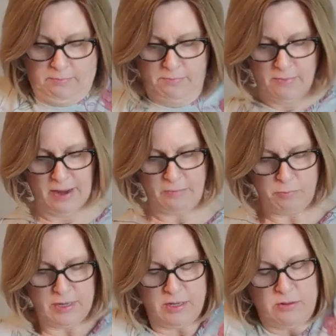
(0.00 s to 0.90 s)
I
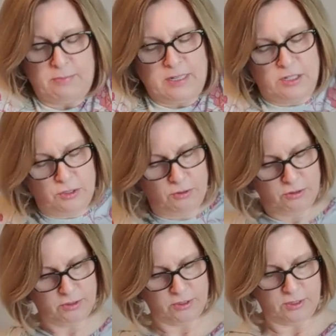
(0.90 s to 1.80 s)
wiggle my
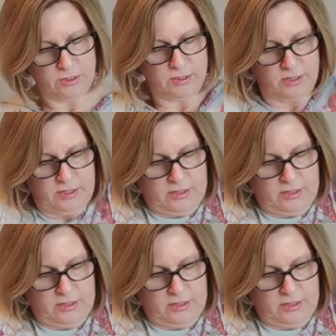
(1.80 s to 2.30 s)
shoulders.